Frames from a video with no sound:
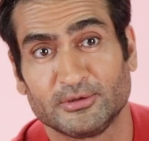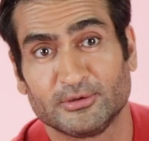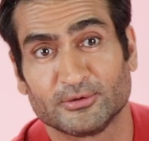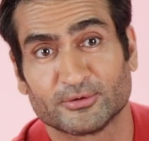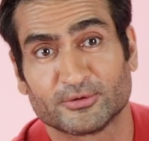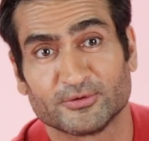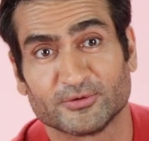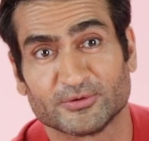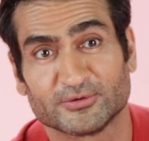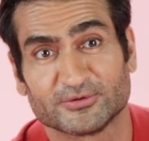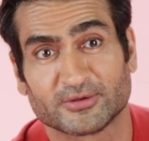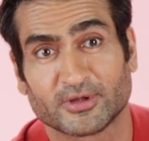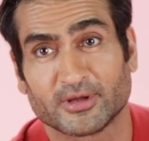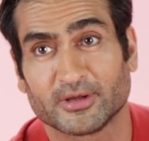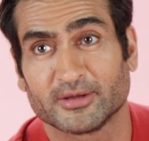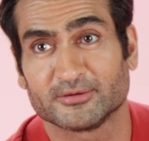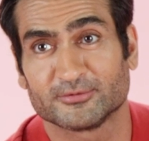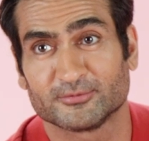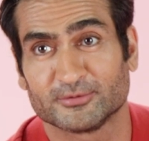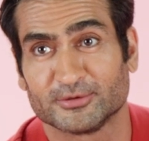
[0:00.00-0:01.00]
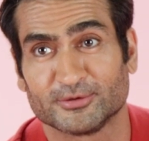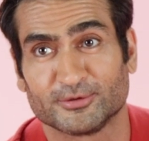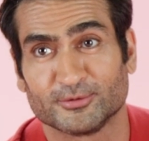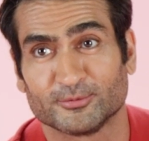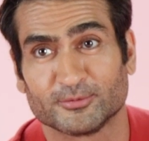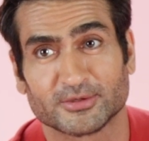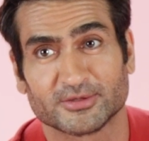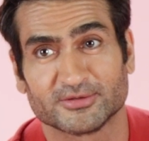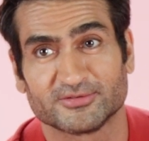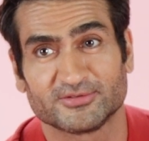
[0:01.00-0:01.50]
You look into his eyes when you're
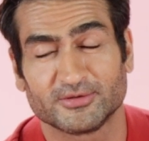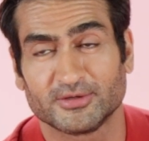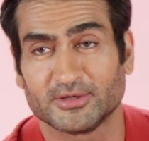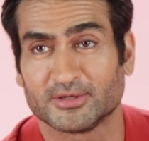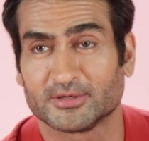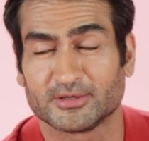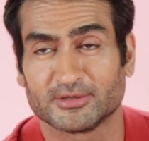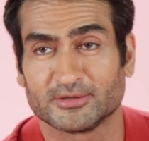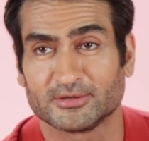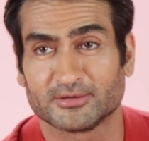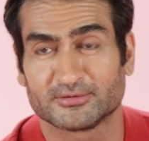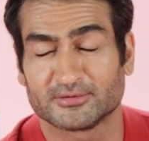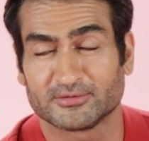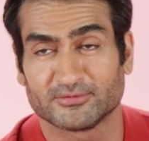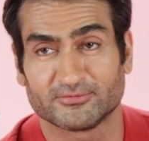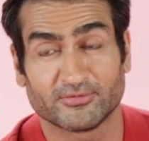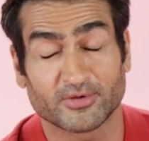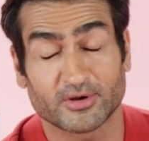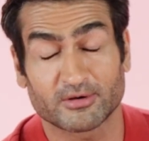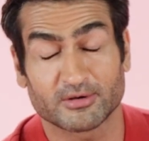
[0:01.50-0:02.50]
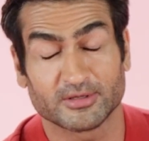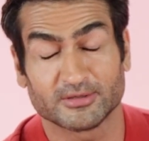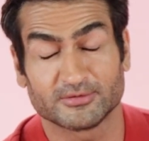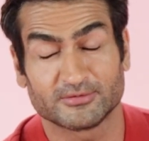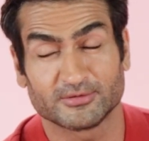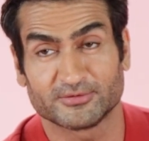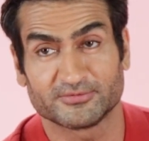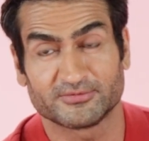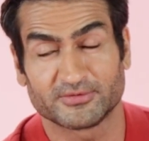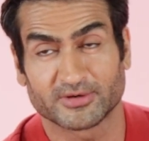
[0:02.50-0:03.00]
doing a scene, and it's very
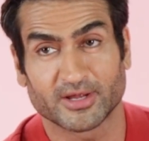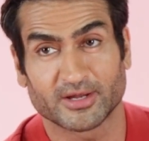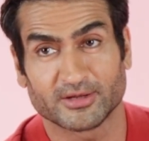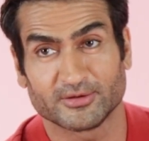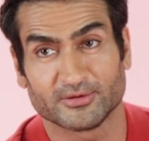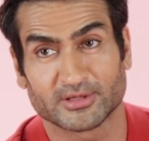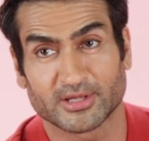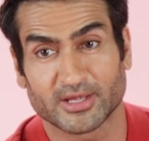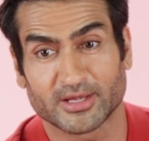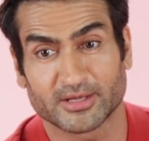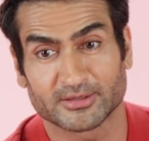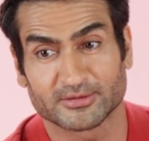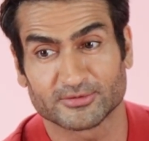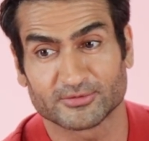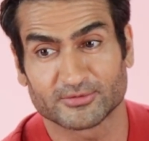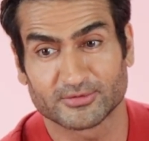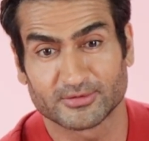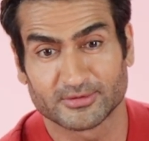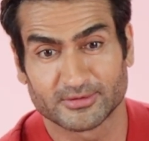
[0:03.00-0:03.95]
easy to forget your lines.